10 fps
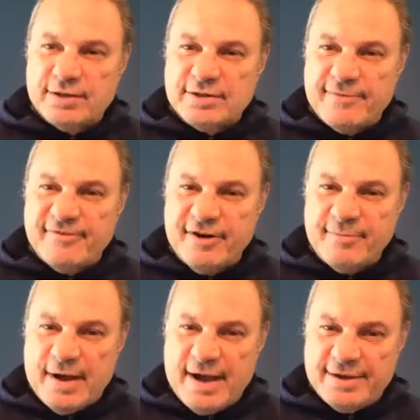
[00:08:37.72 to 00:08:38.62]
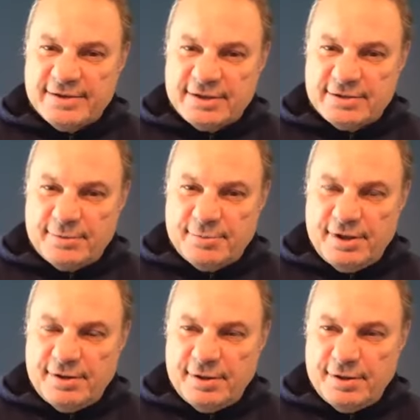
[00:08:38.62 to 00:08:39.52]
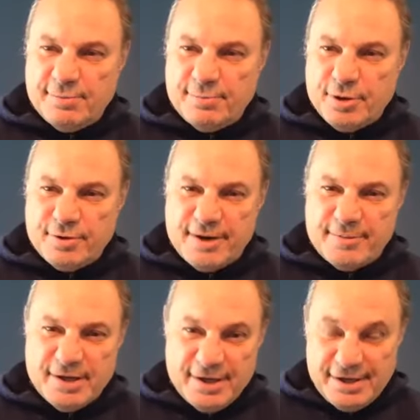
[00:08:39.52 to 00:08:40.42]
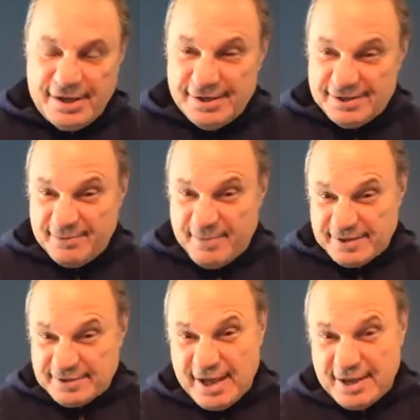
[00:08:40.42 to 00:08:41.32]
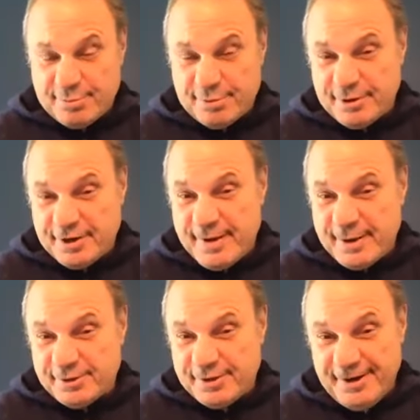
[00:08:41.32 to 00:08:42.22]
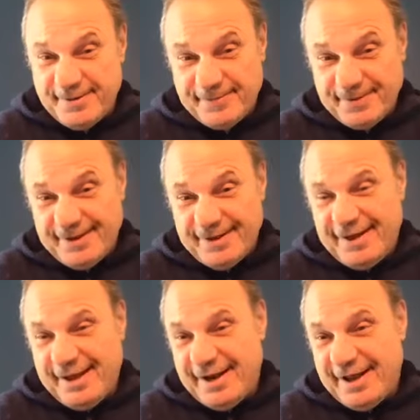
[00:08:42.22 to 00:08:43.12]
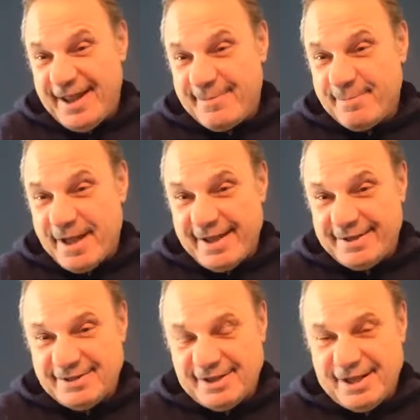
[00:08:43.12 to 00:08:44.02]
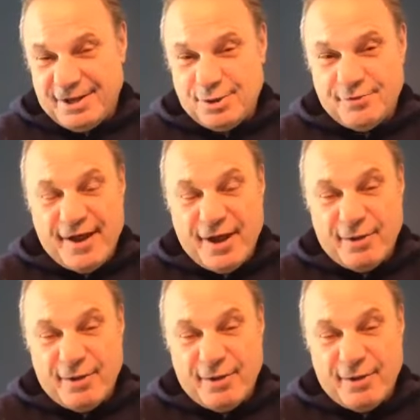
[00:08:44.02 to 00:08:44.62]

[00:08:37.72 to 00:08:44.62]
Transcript: I'm very biased because I really think your program is the best cotton program out there. And I am biased, and you have